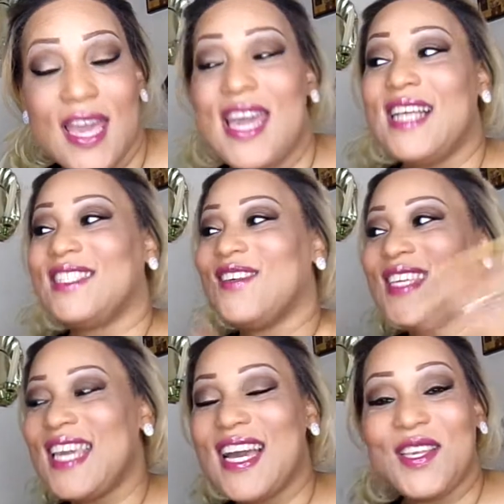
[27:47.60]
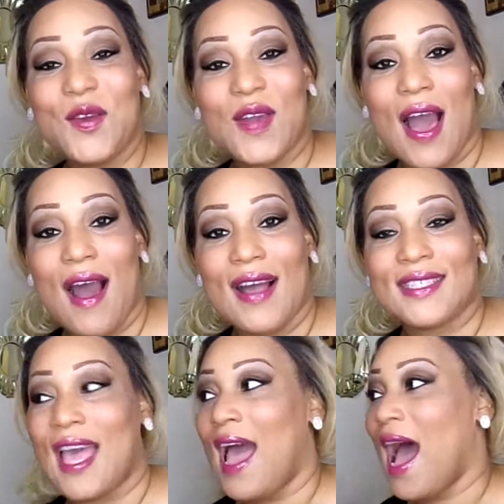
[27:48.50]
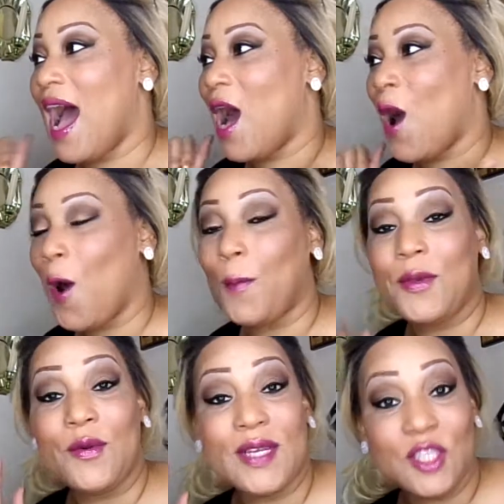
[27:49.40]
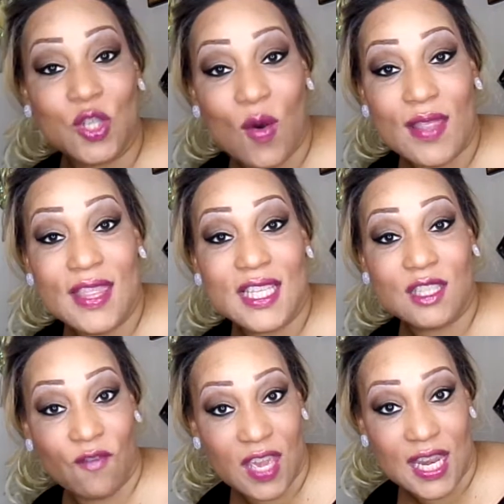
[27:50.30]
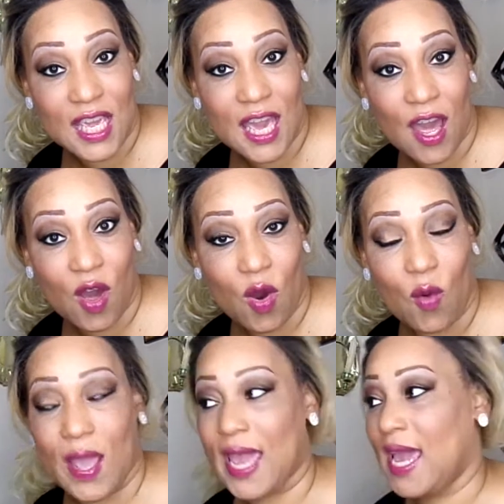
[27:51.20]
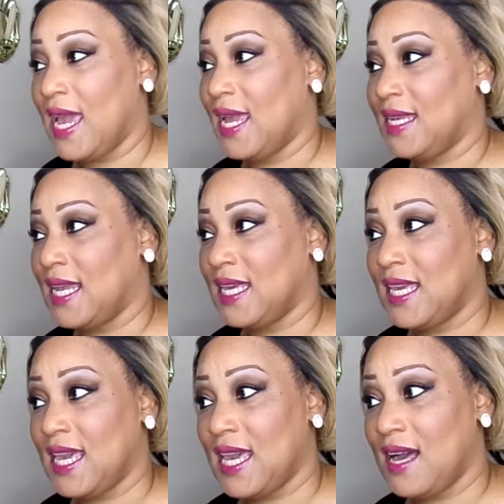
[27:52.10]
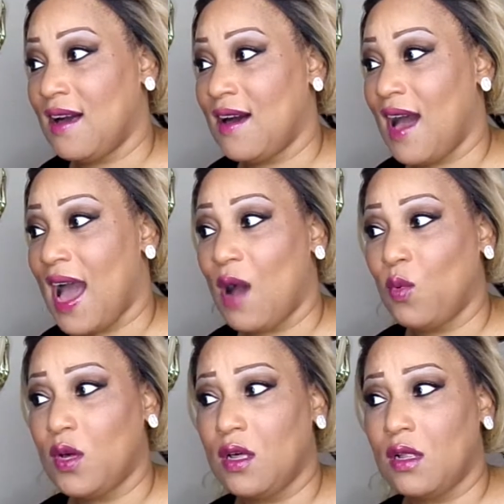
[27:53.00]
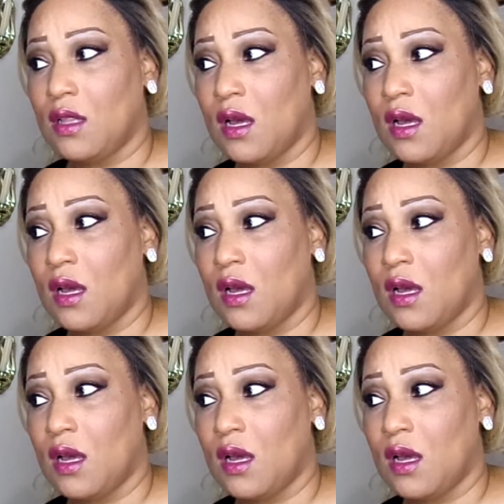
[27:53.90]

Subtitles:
So yeah, you guys, I hope you enjoyed this video, and yeah, I will